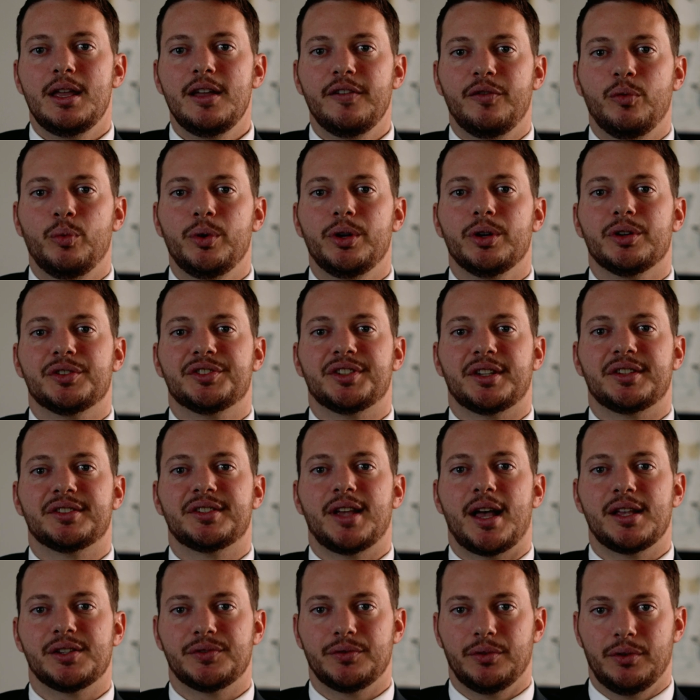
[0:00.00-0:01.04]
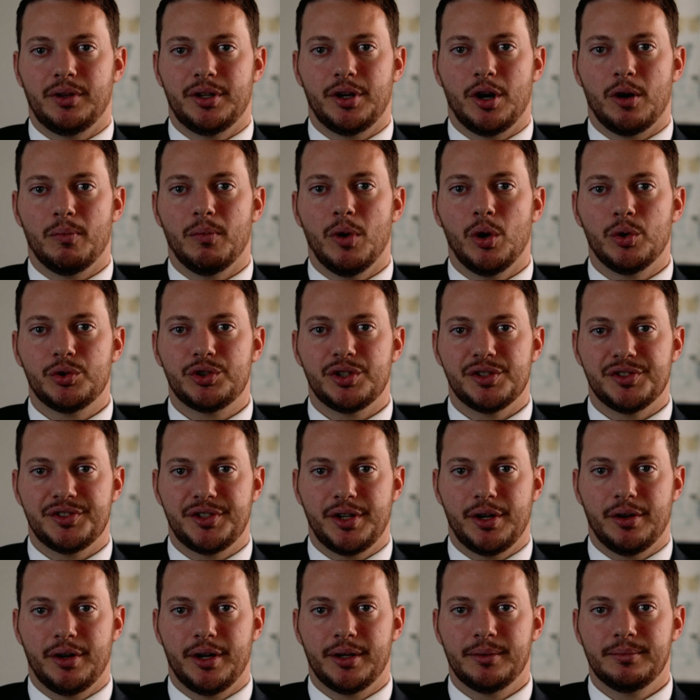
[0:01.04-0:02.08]
If we are successful in our motions
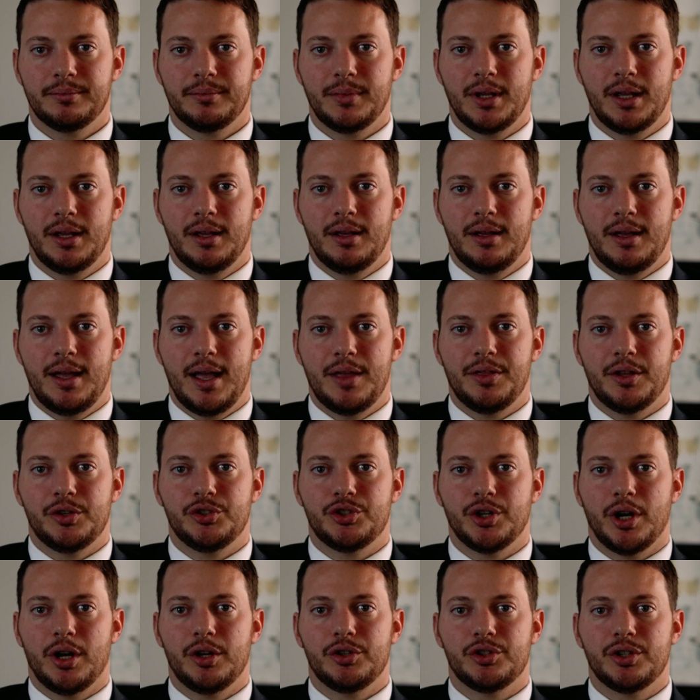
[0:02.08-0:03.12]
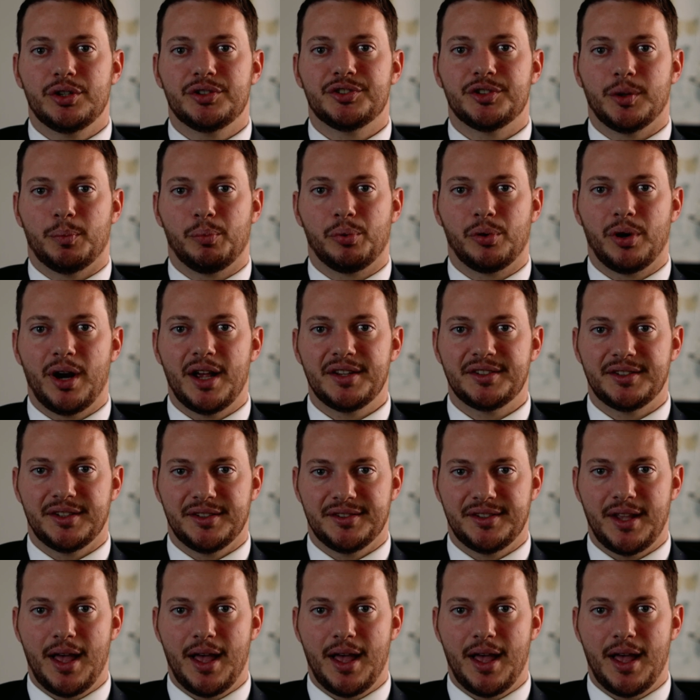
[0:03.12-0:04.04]
hearing, and the judge suppresses